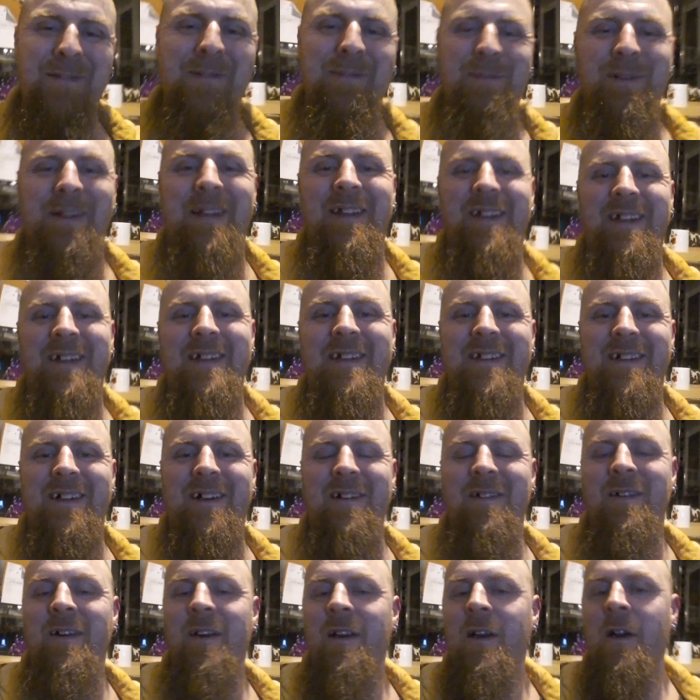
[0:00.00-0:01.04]
But there you go.
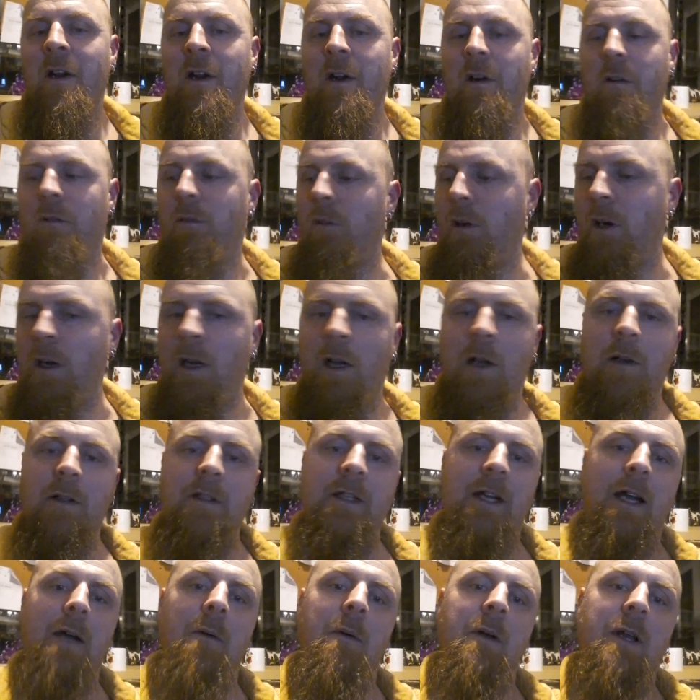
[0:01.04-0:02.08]
Right,
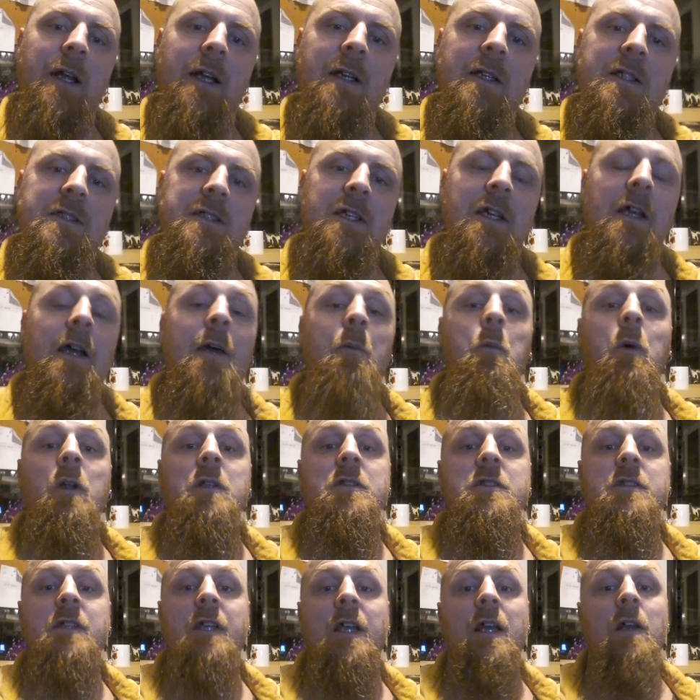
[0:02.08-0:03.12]
okay, well that is it.
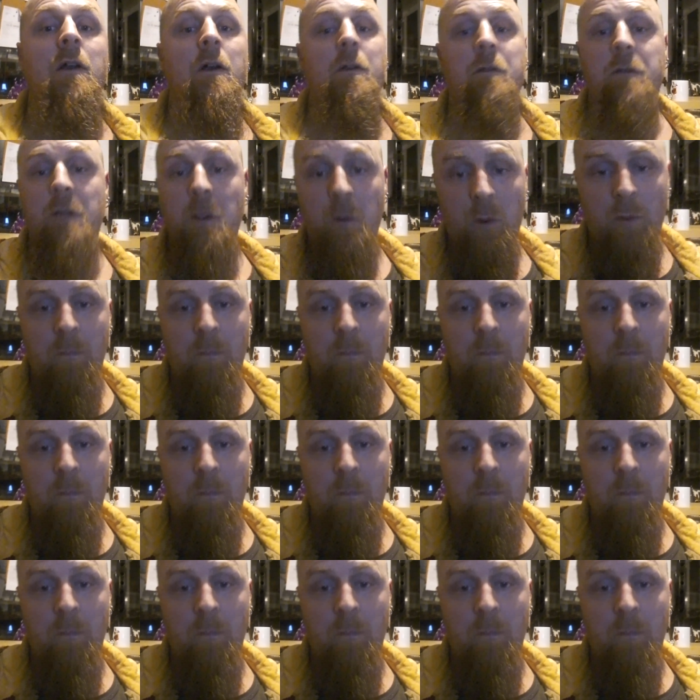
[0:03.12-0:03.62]
Once again, I do